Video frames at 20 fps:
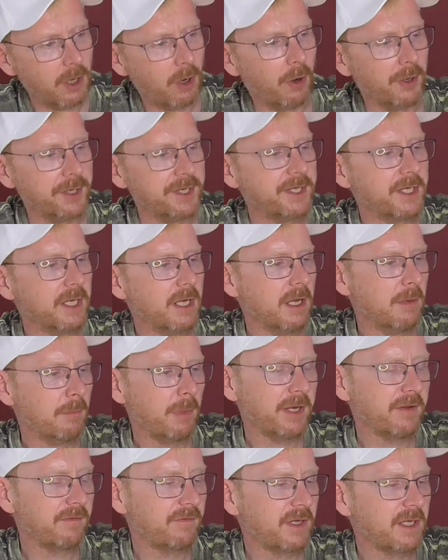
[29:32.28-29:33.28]
on it.
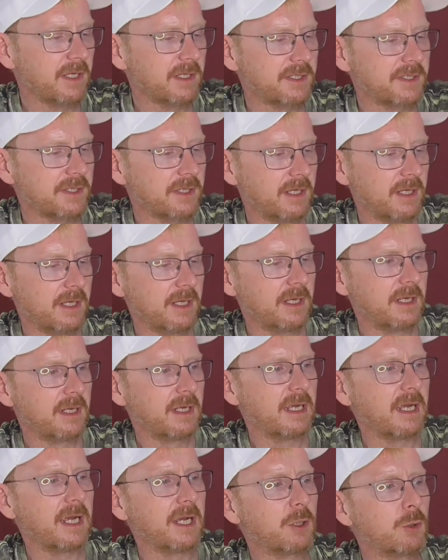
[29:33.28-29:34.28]
But I think it's a
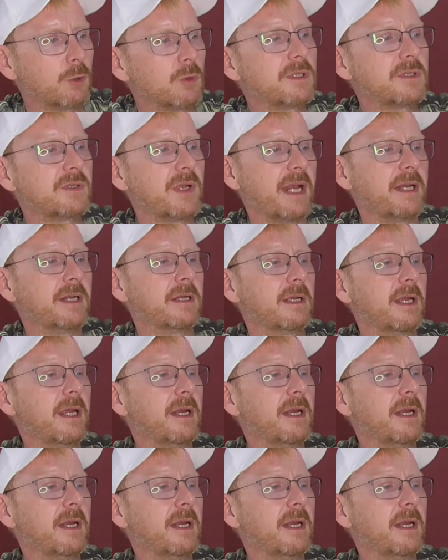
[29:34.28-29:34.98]
good set.